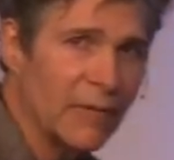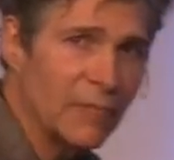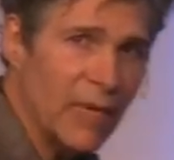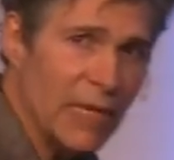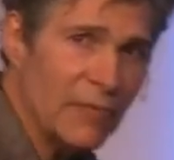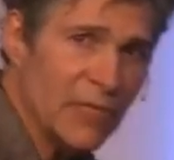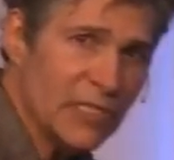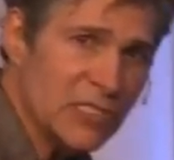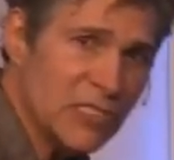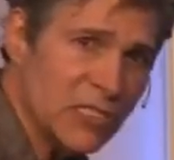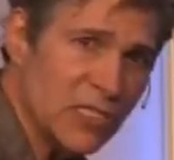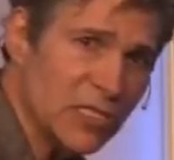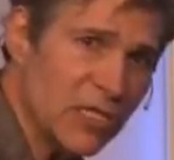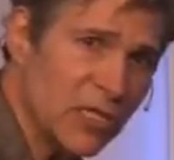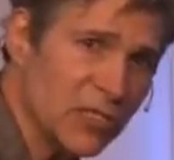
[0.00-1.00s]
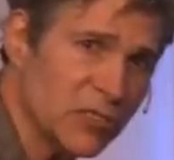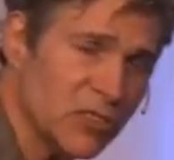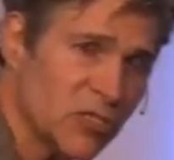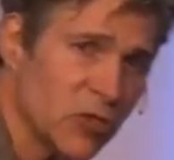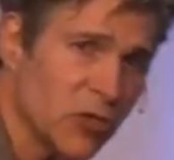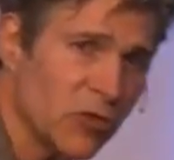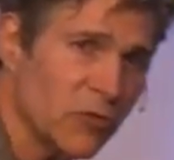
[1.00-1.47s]
Maybe it's a
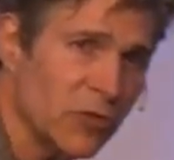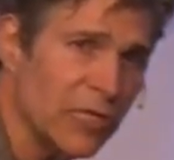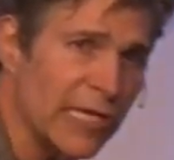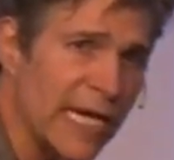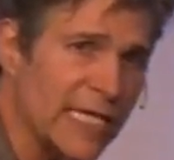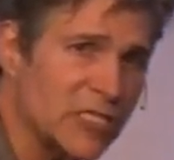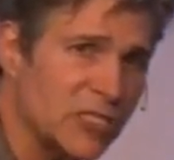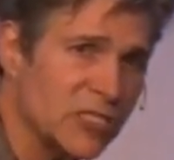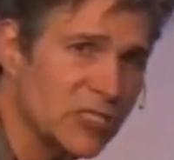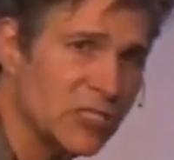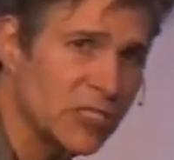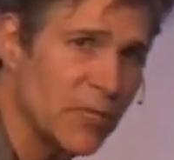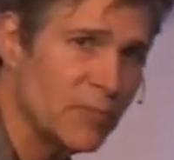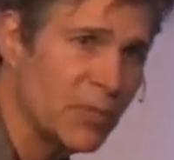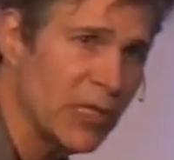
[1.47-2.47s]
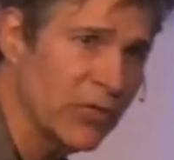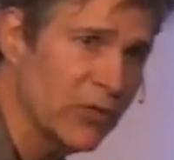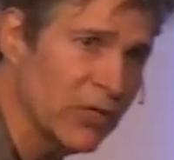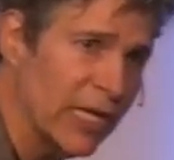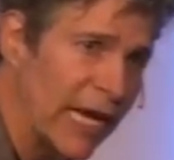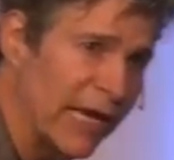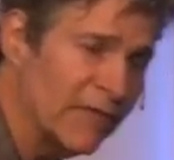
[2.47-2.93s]
certain relationship in
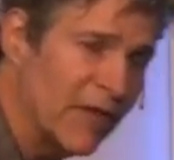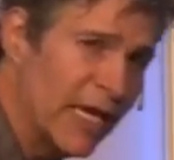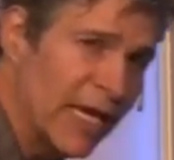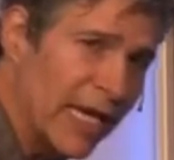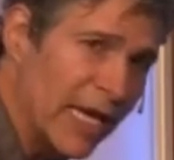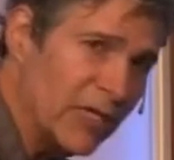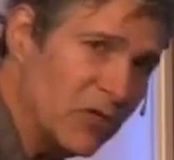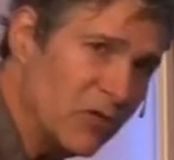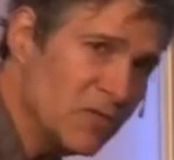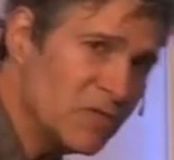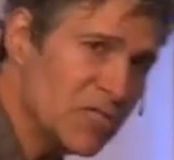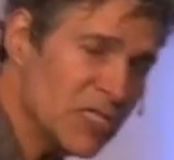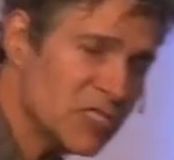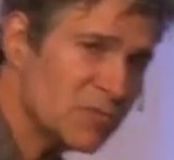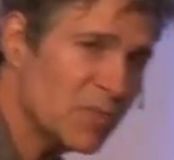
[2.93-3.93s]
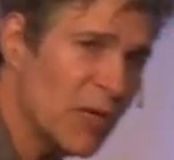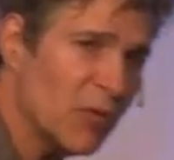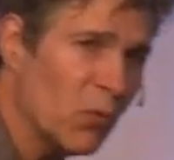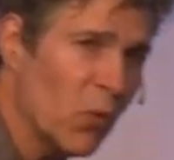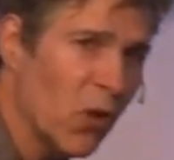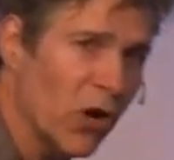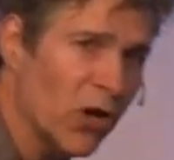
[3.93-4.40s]
your life. And you've just
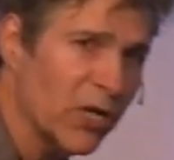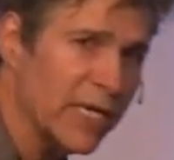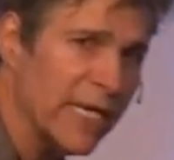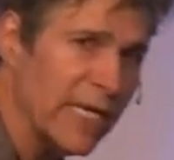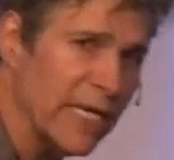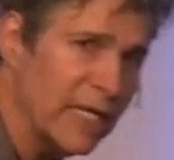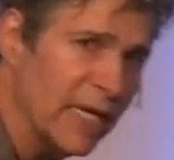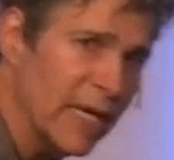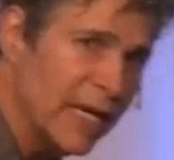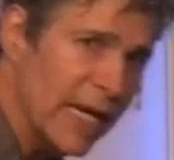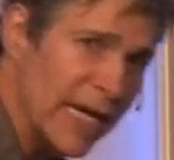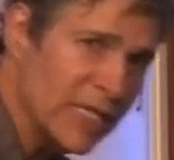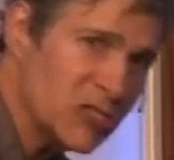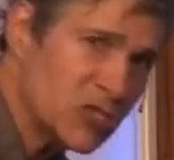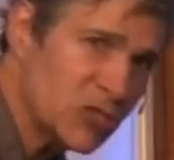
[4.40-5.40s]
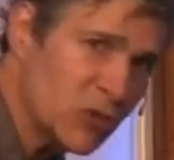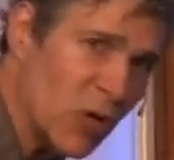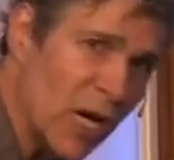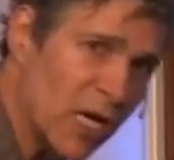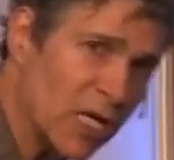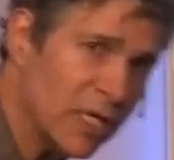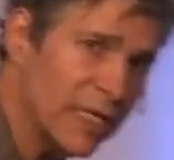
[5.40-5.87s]
been working and
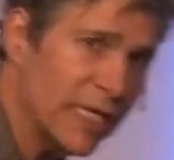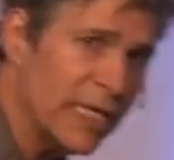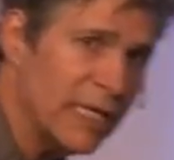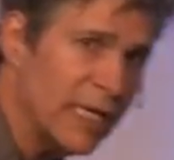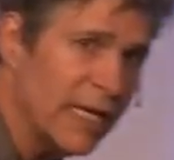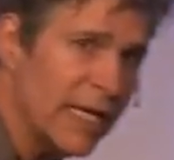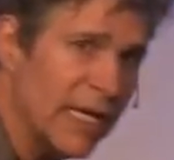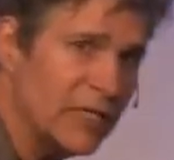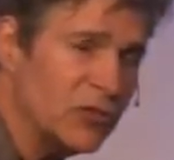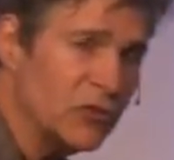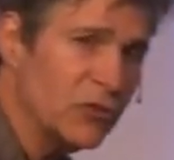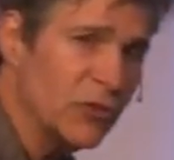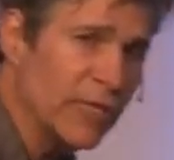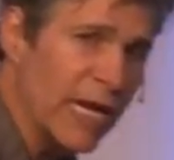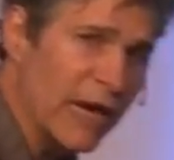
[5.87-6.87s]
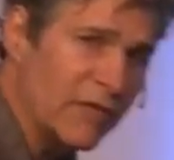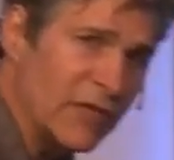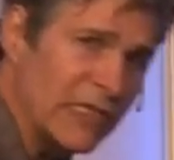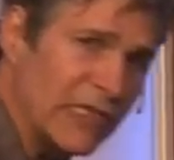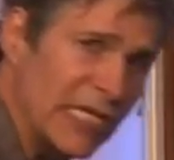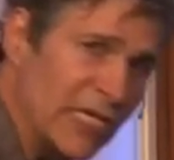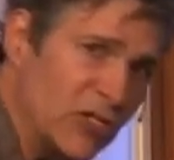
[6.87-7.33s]
struggling and doing
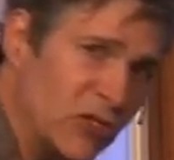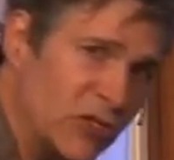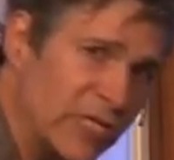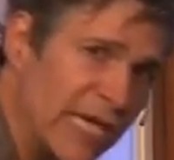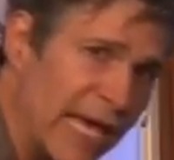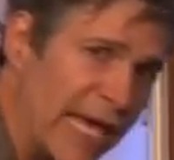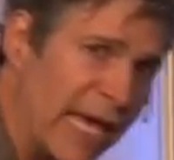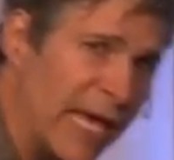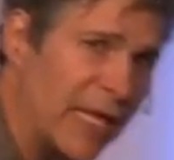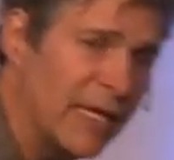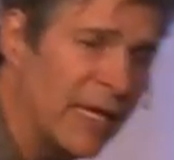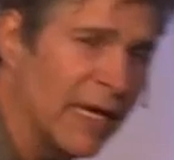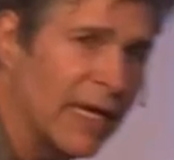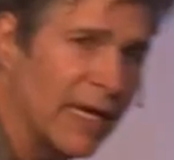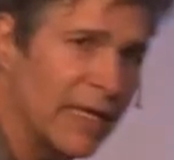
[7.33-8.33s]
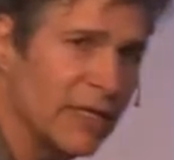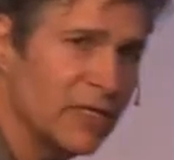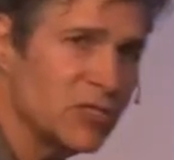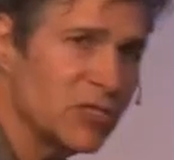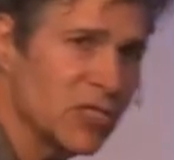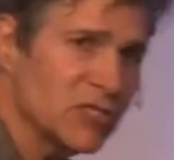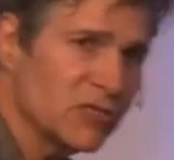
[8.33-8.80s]
everything you can, and
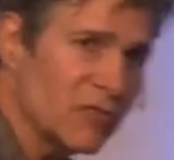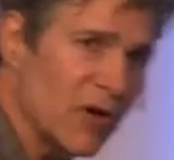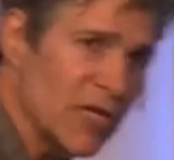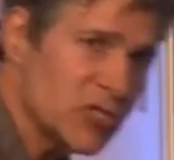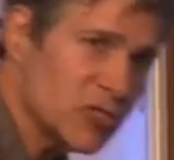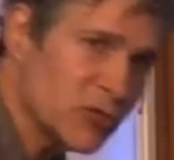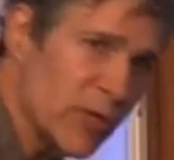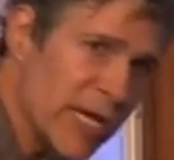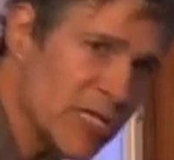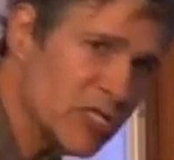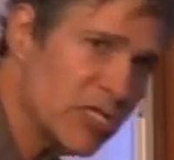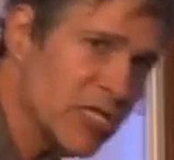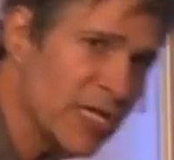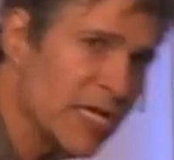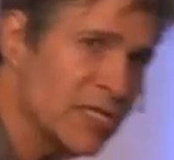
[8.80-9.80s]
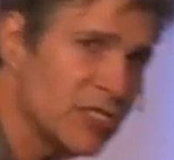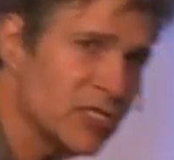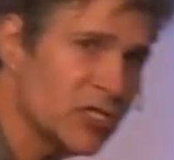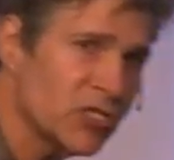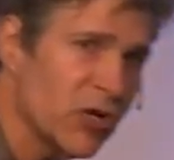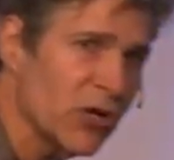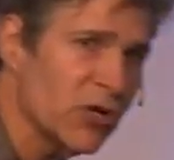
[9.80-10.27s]
there's just frustration and
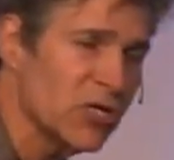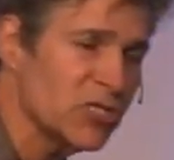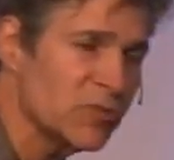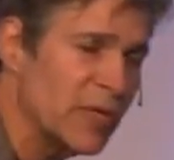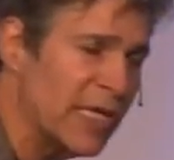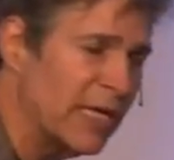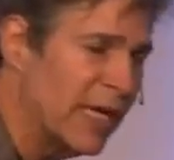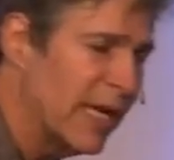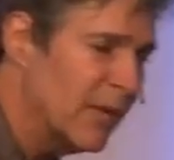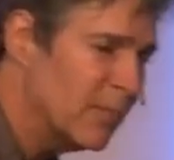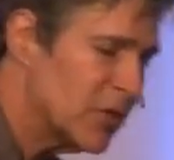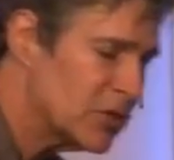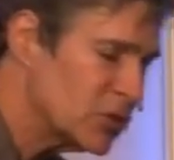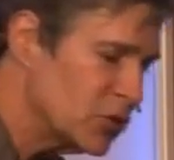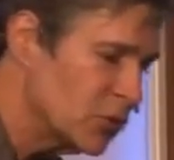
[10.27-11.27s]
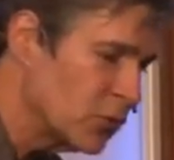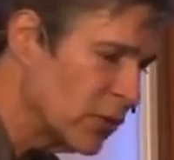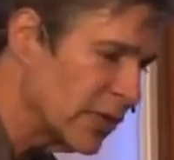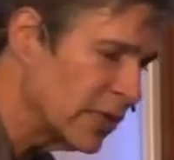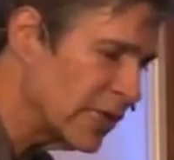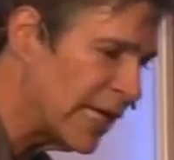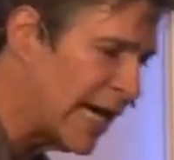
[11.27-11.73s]
discouragement. But you
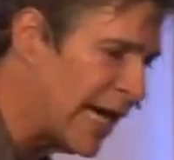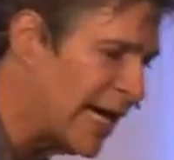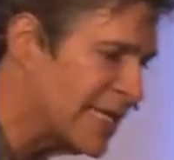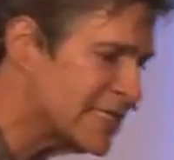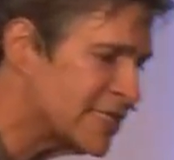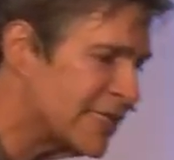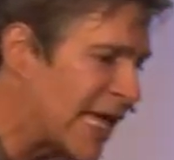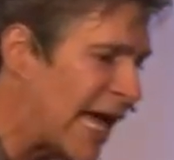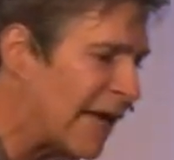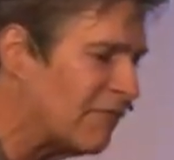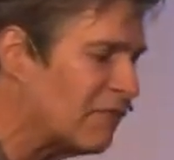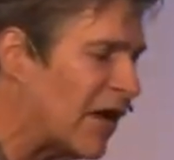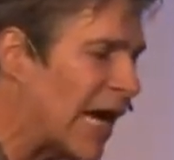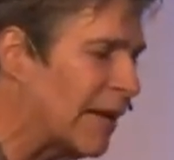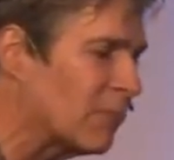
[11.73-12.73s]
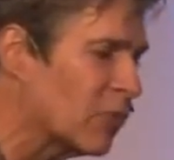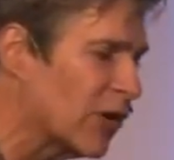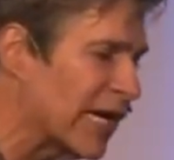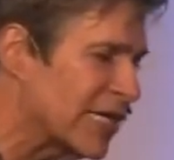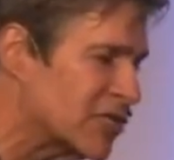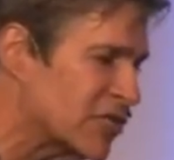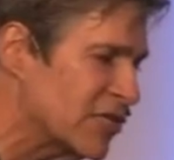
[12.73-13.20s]
realize that
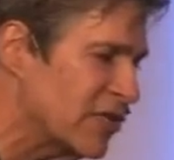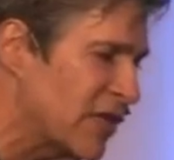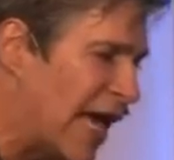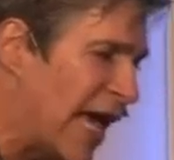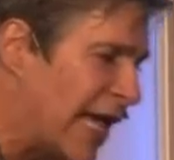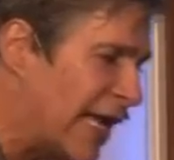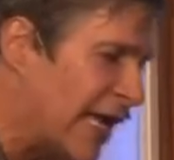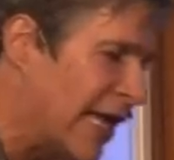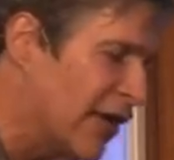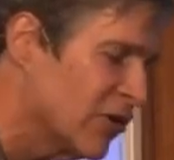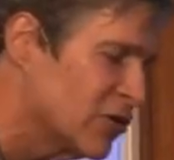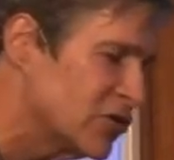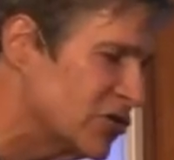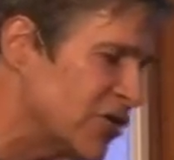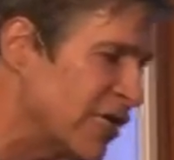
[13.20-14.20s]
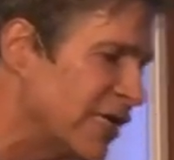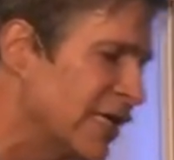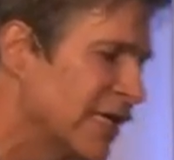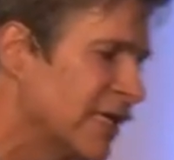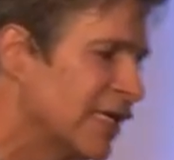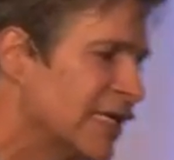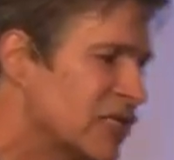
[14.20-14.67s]
vibration, that energy
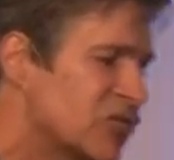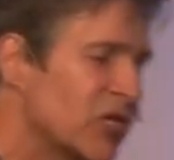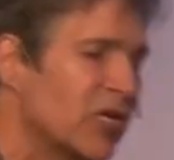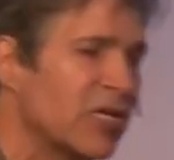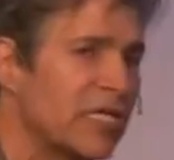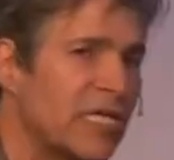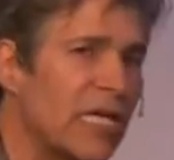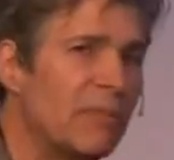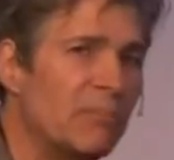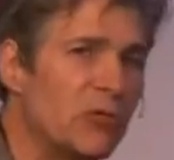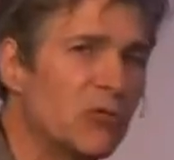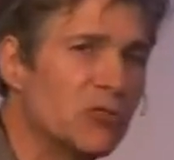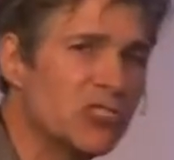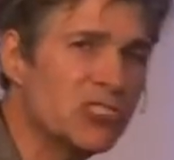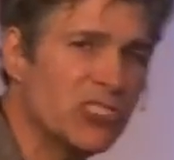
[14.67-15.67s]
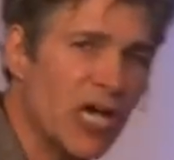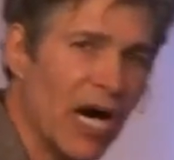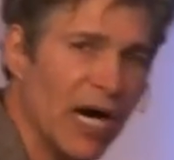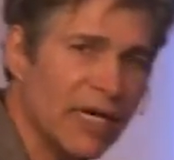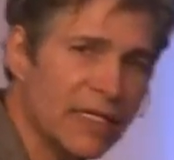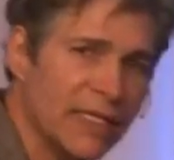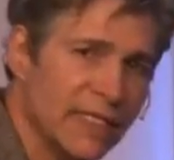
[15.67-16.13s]
is going to keep you
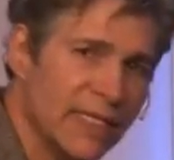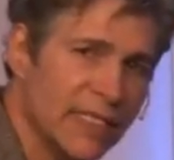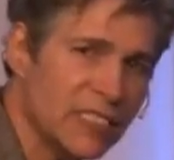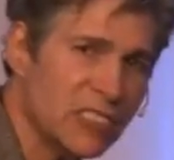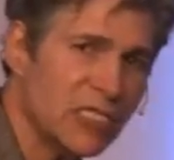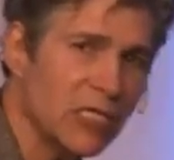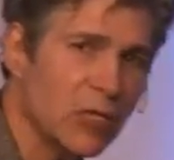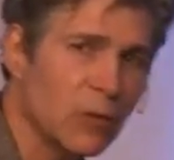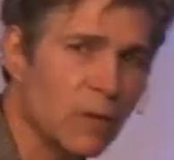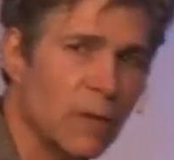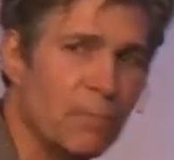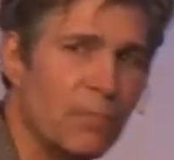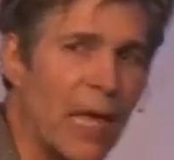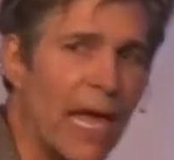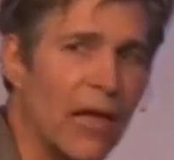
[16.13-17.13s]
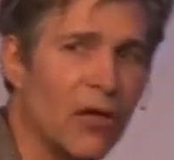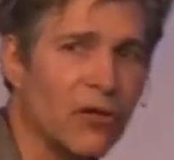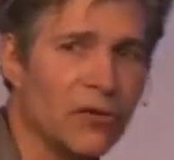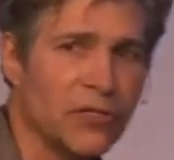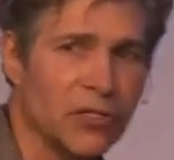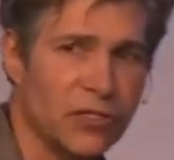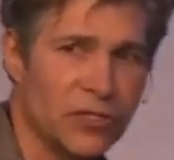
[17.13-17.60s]
stuck. It's going to
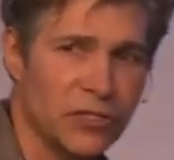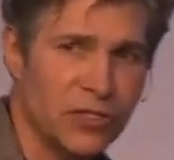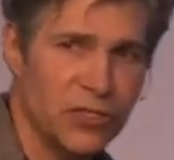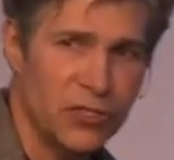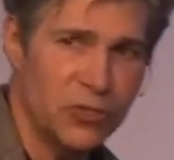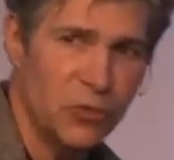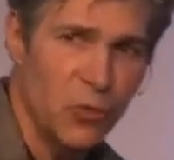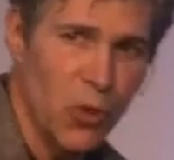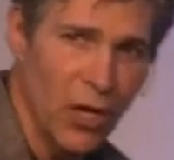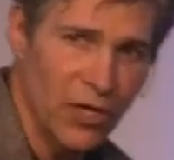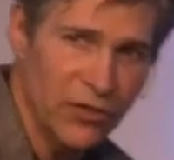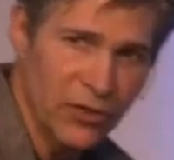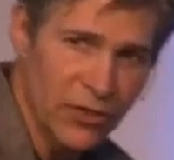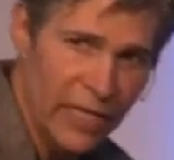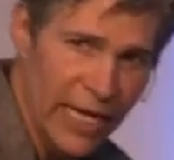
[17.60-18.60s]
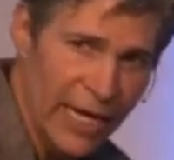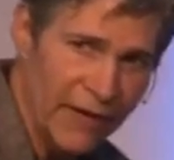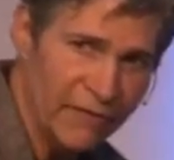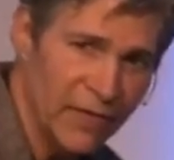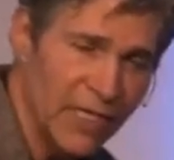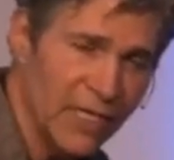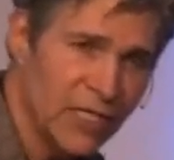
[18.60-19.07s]
repel the good that you want in your life.